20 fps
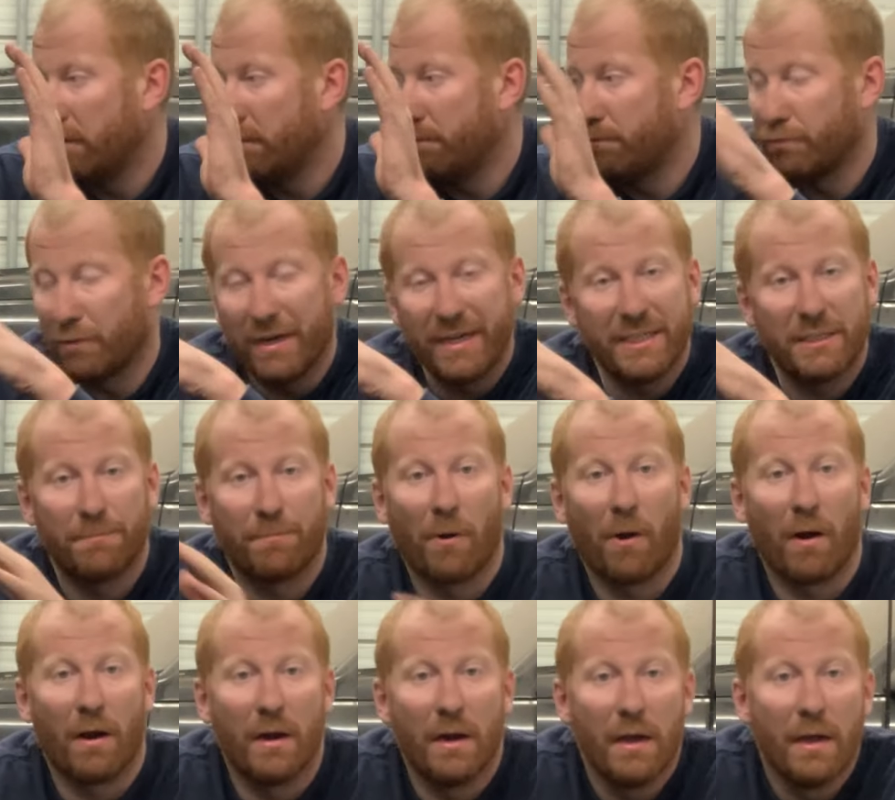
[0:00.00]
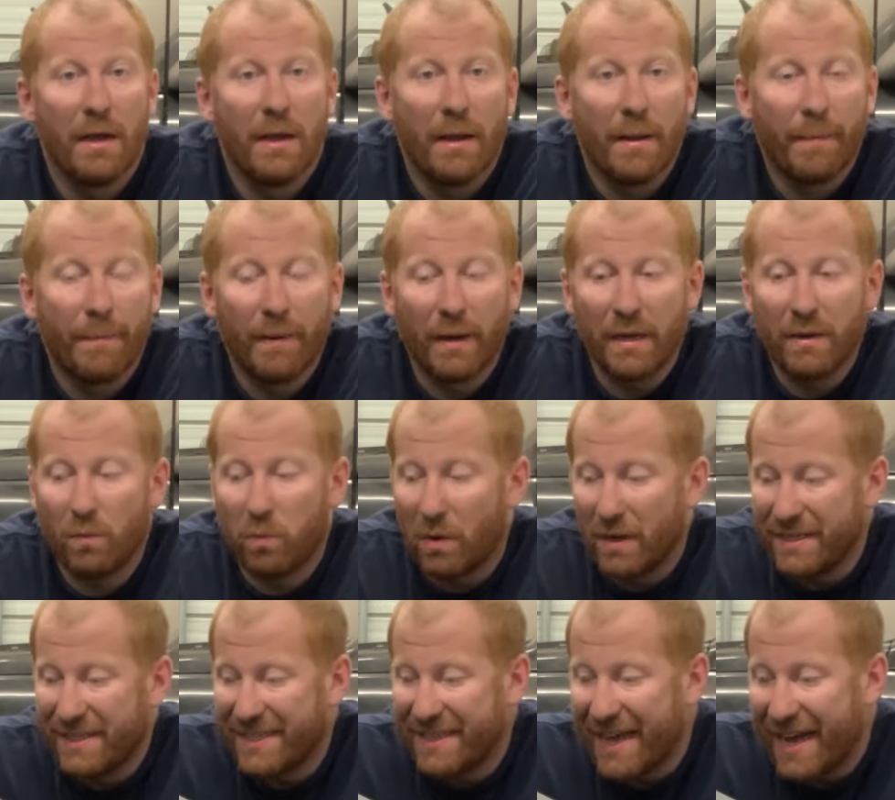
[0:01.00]
brace part. But
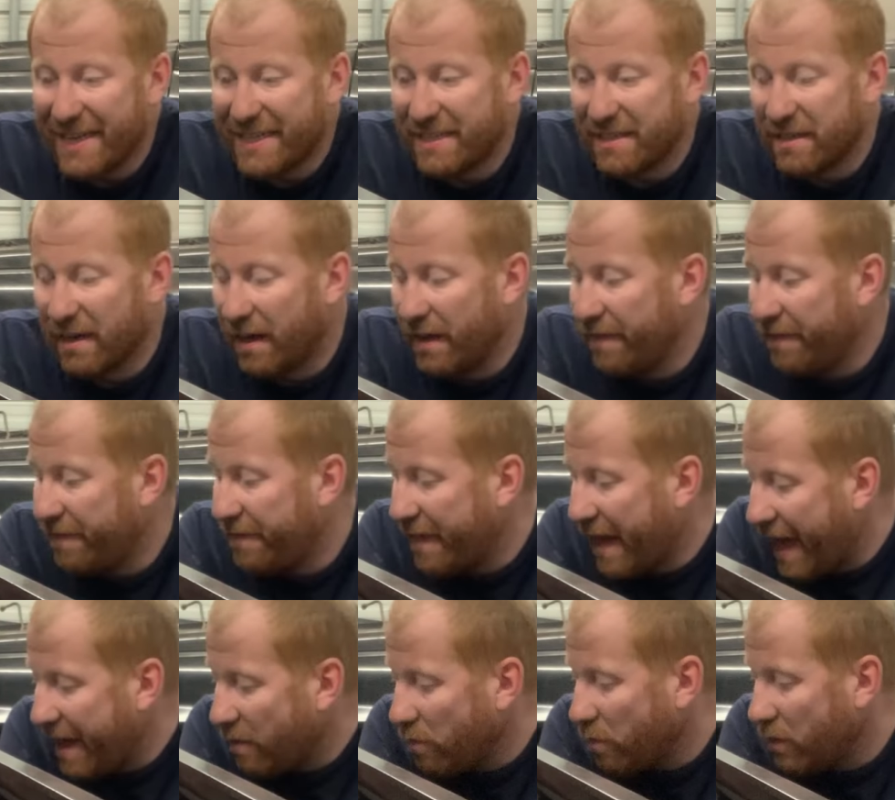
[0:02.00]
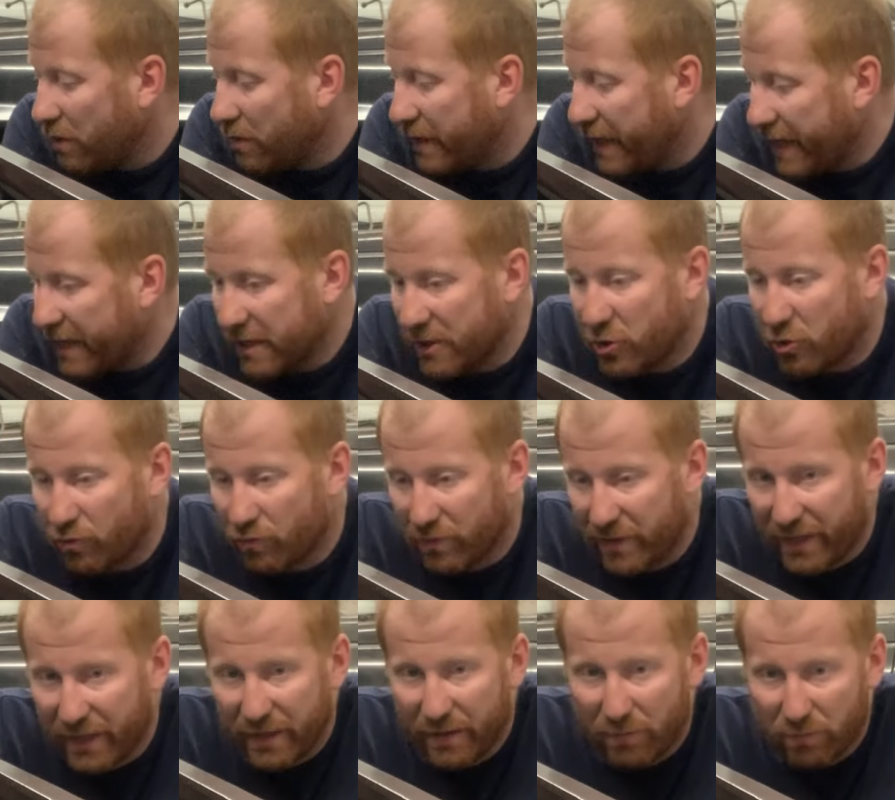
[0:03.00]
once that's done, that will get us
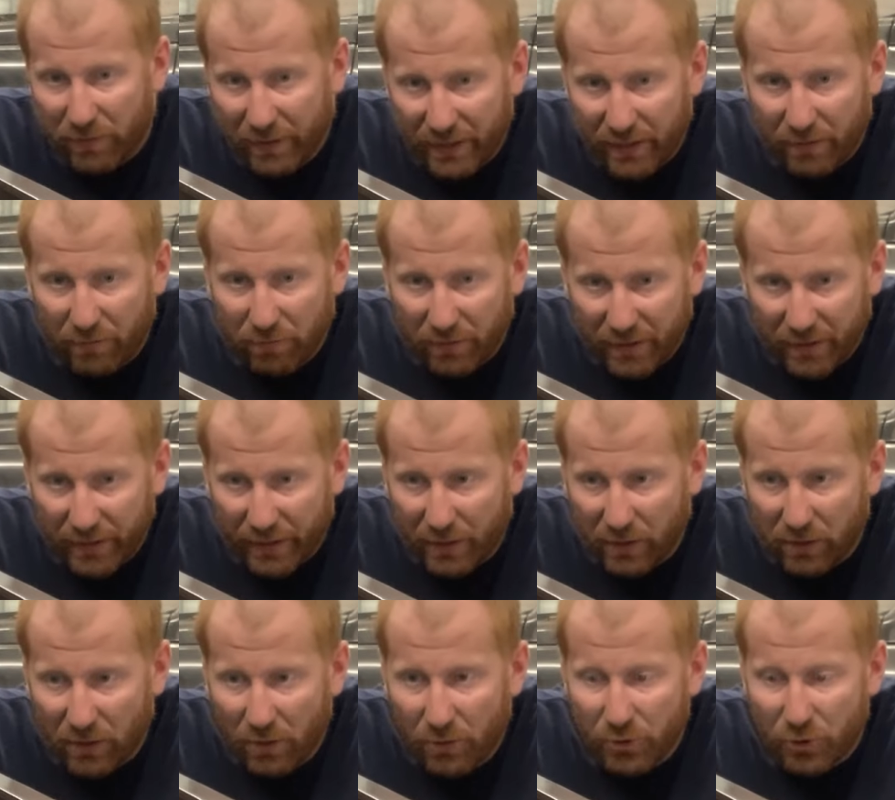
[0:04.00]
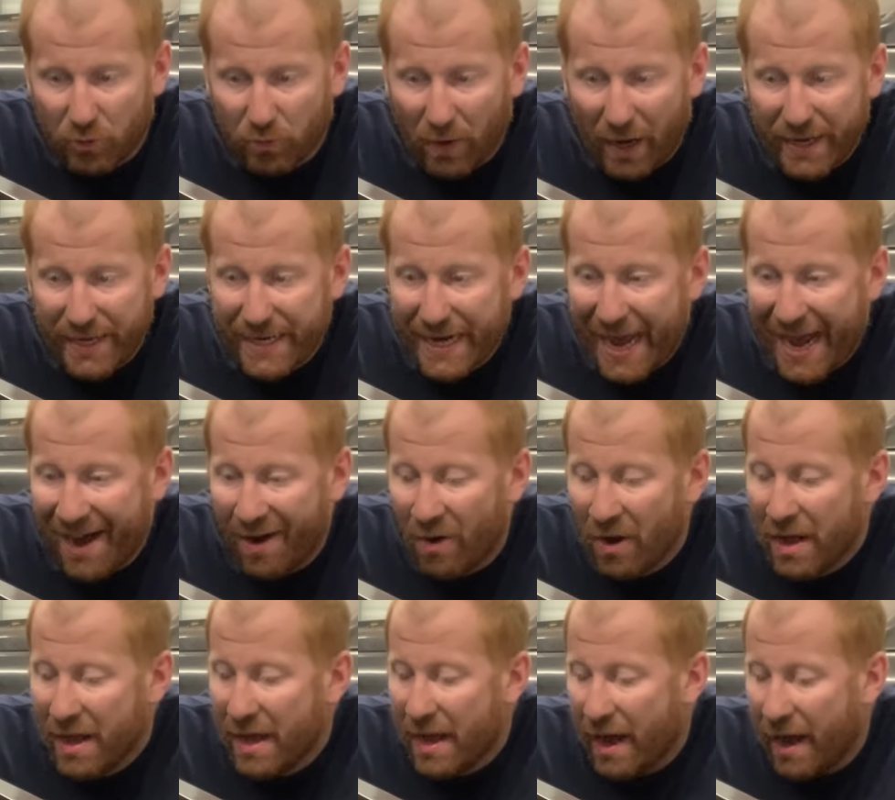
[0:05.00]
really, really, really close. Right now,
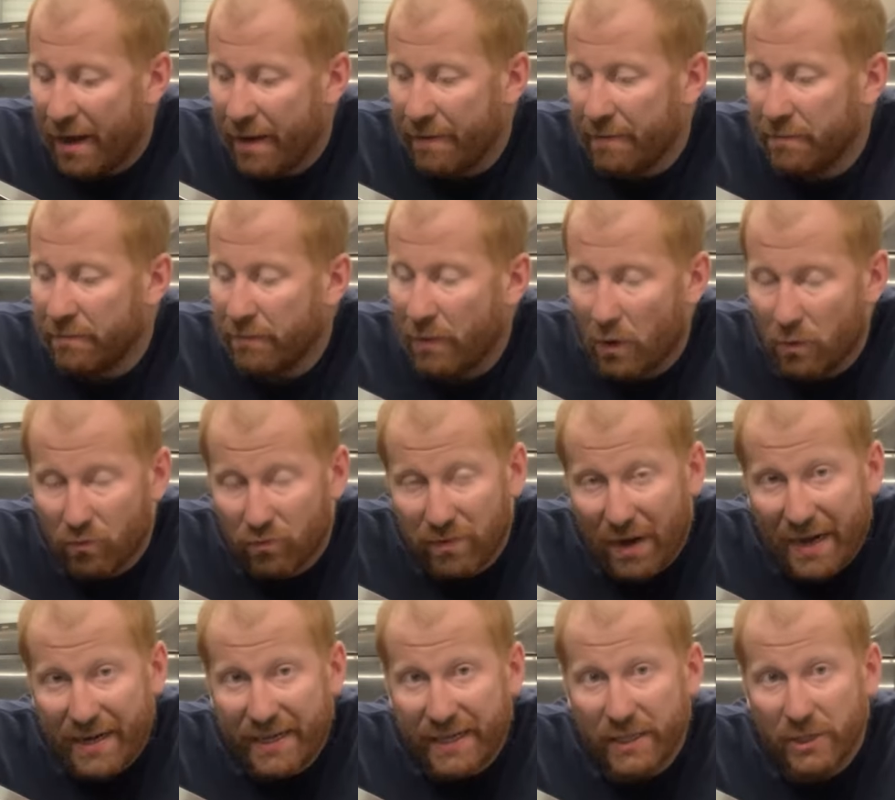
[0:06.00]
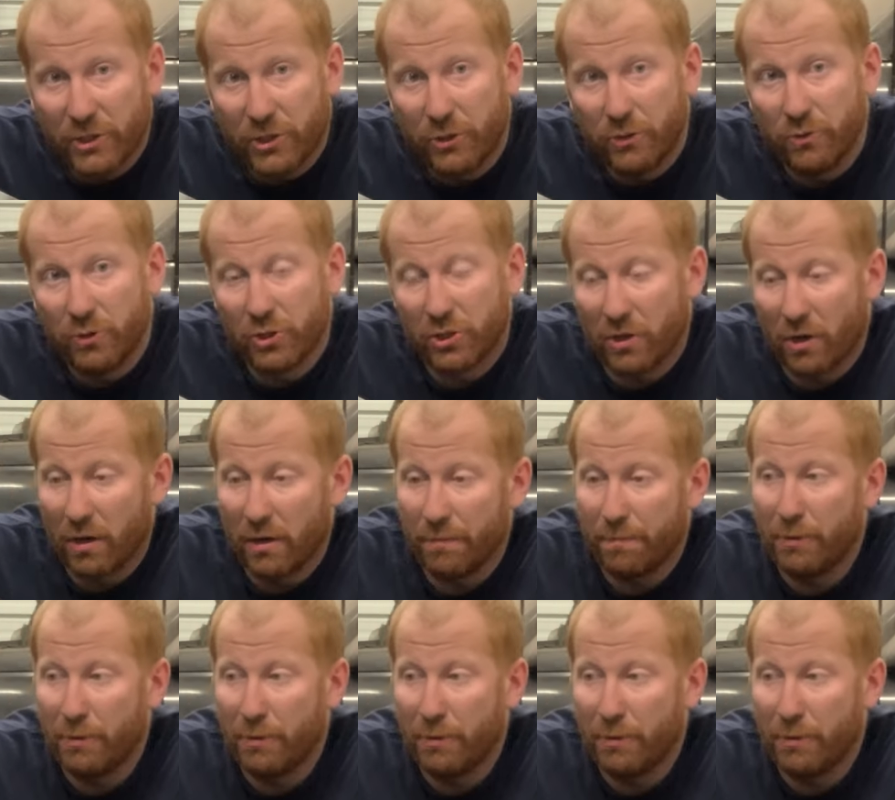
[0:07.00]
I'm ready to start